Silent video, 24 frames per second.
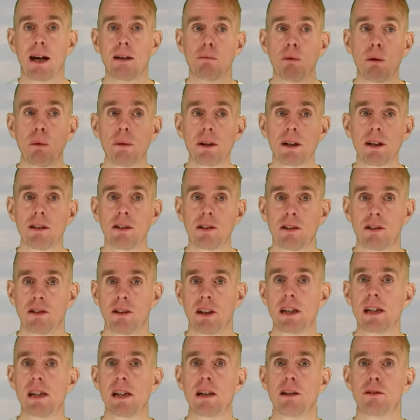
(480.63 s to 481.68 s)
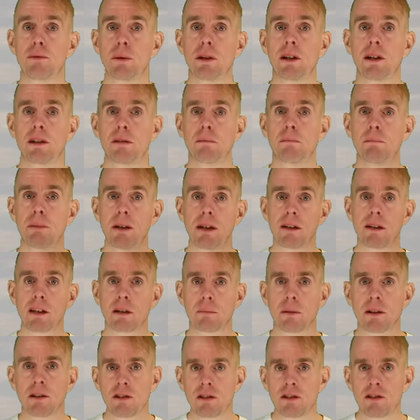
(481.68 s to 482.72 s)
And what we're going to see is we're going to build
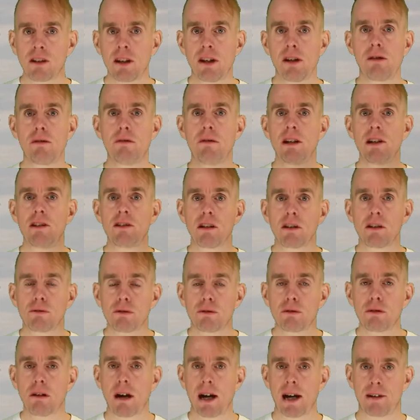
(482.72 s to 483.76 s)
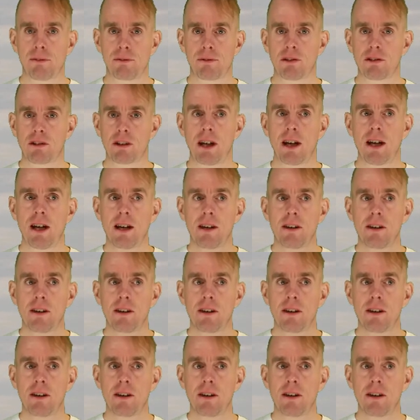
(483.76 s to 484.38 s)
up a series of graphs